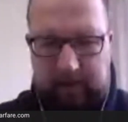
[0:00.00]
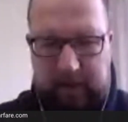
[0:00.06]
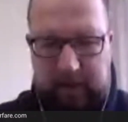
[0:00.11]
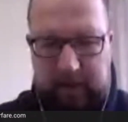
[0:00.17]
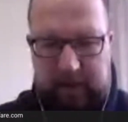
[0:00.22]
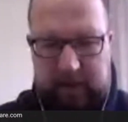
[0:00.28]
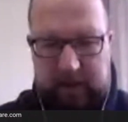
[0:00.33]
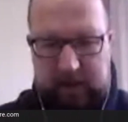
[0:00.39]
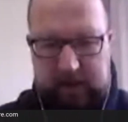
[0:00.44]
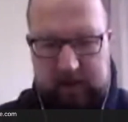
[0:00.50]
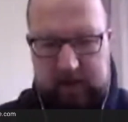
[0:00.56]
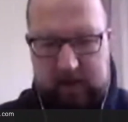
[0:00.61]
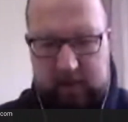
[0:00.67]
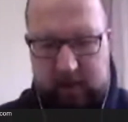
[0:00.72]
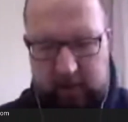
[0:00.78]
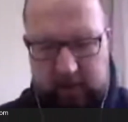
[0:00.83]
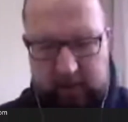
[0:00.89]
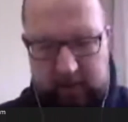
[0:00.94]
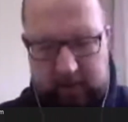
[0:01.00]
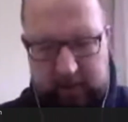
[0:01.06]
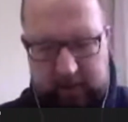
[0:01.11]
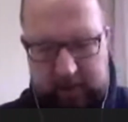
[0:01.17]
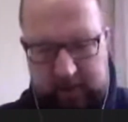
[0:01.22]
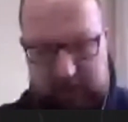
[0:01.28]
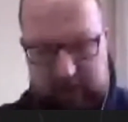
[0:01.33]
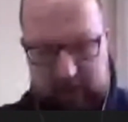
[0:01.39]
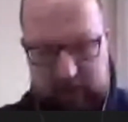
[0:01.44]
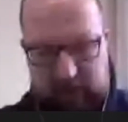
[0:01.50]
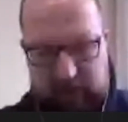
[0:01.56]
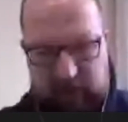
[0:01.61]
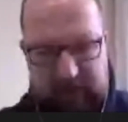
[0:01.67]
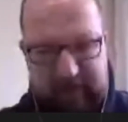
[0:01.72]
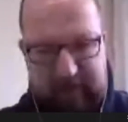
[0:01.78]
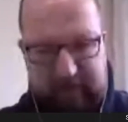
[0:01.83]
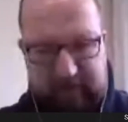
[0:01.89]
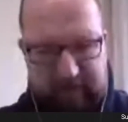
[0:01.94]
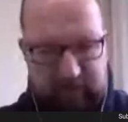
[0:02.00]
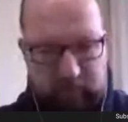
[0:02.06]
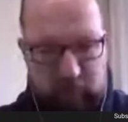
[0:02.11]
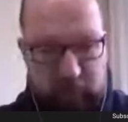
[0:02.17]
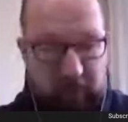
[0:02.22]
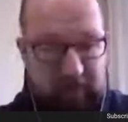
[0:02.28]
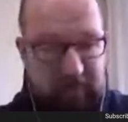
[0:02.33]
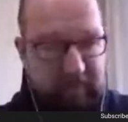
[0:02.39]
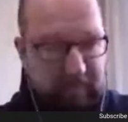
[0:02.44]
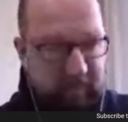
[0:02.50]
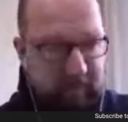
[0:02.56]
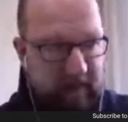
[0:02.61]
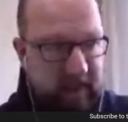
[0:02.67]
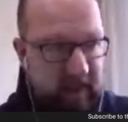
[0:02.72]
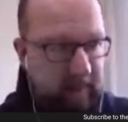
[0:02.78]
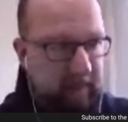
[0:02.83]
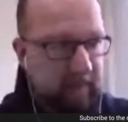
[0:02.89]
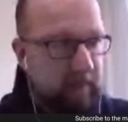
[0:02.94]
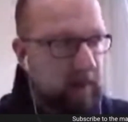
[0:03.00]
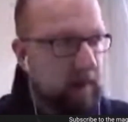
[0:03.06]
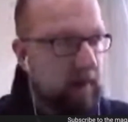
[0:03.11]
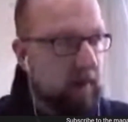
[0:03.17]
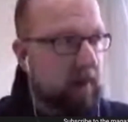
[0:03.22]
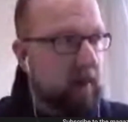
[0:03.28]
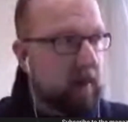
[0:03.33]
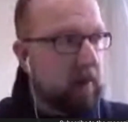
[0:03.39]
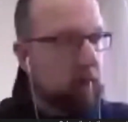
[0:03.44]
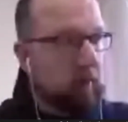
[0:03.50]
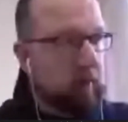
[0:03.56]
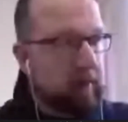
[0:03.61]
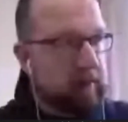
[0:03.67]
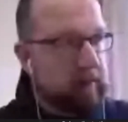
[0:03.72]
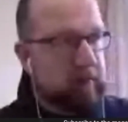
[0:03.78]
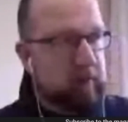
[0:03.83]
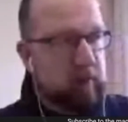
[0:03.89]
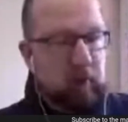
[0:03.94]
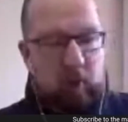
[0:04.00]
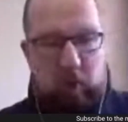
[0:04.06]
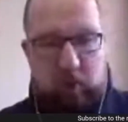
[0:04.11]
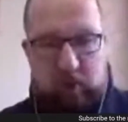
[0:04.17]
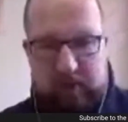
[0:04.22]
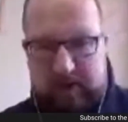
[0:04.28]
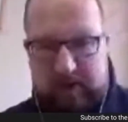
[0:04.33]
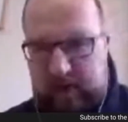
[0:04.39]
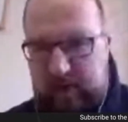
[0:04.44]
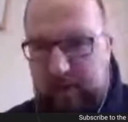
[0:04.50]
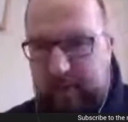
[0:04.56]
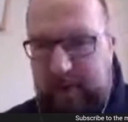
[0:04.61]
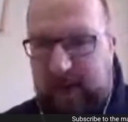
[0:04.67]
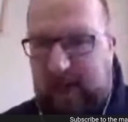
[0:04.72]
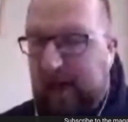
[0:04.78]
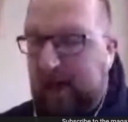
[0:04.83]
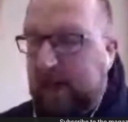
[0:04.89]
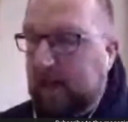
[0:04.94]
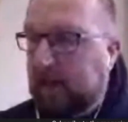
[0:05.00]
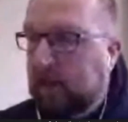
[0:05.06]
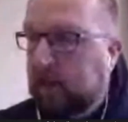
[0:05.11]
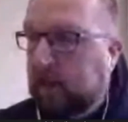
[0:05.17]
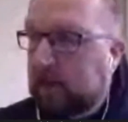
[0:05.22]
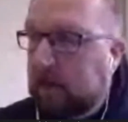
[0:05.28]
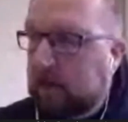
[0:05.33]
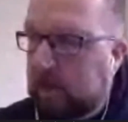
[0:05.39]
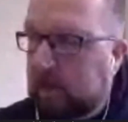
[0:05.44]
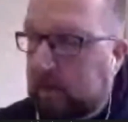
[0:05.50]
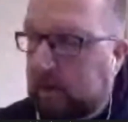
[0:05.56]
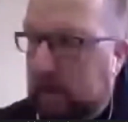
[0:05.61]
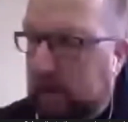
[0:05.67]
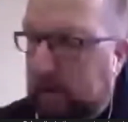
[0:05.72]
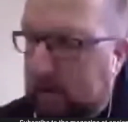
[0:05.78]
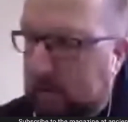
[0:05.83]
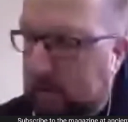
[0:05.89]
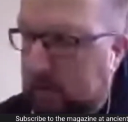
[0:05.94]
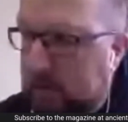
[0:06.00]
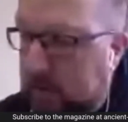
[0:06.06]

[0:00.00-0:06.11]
is, it's a sturdy wooden frame with two horns at the back that